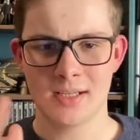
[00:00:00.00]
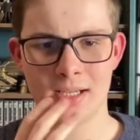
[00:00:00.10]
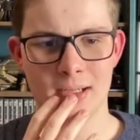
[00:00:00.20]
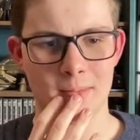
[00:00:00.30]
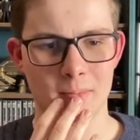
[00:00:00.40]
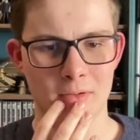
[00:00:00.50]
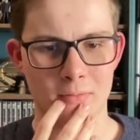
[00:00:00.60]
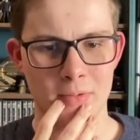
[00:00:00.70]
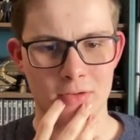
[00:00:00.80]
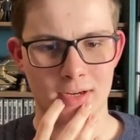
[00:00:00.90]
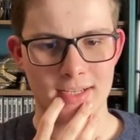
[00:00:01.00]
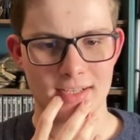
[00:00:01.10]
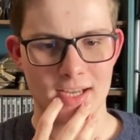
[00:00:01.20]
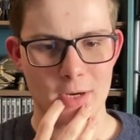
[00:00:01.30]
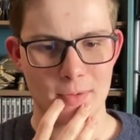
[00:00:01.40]
Um, be great
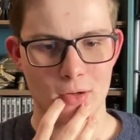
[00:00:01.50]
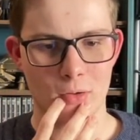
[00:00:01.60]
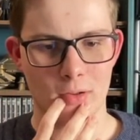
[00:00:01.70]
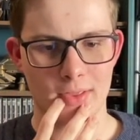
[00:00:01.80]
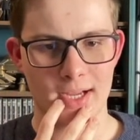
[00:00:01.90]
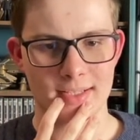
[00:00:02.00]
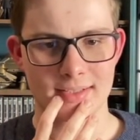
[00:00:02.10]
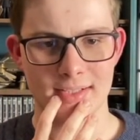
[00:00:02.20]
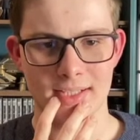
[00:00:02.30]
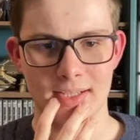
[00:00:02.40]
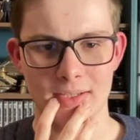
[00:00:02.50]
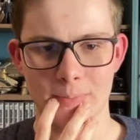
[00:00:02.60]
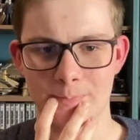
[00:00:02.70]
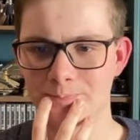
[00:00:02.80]
to hear about all of that. You know,